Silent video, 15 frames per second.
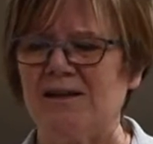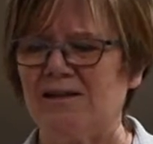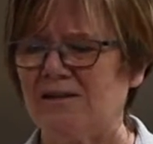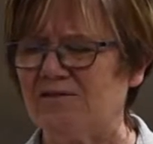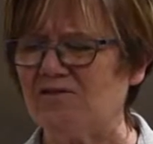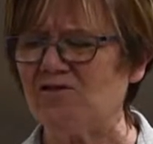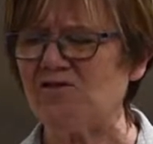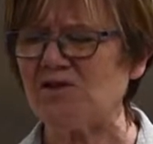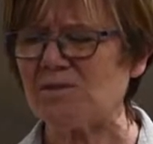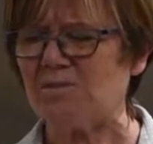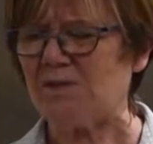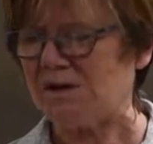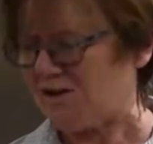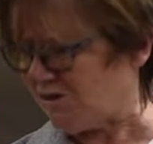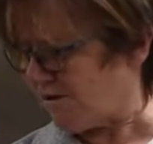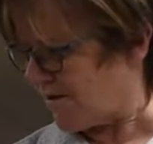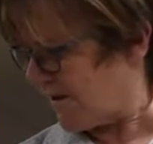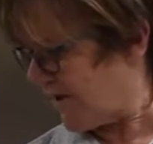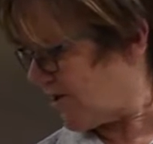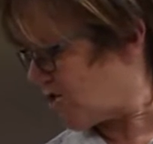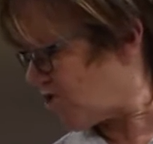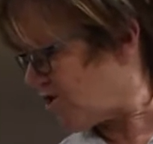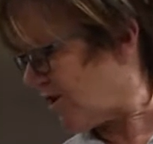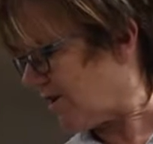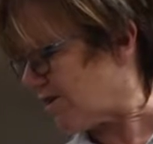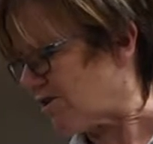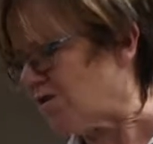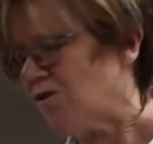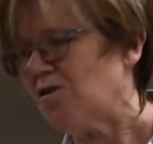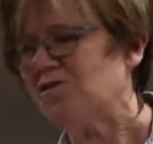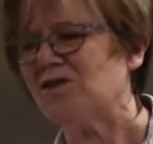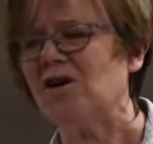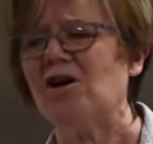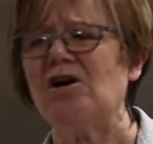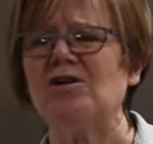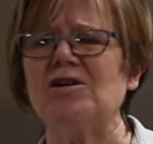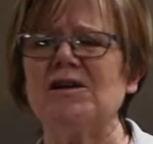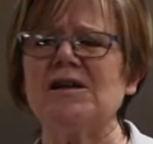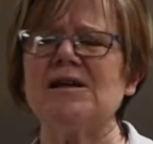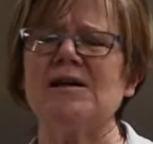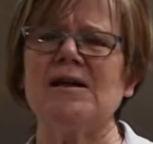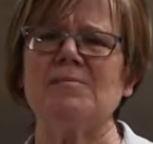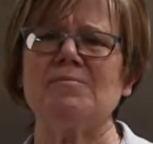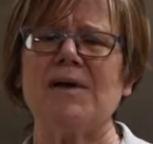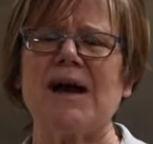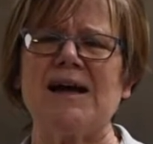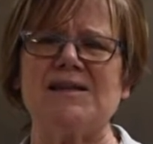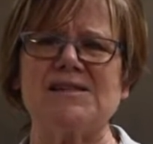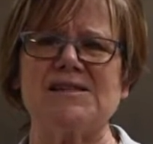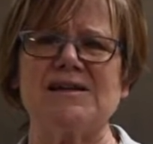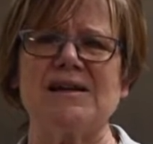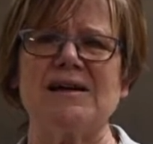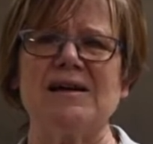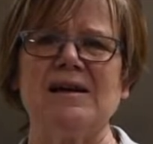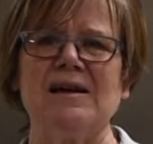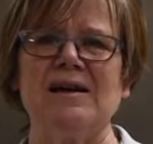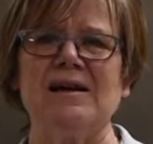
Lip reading: The first dish is called hearty pasta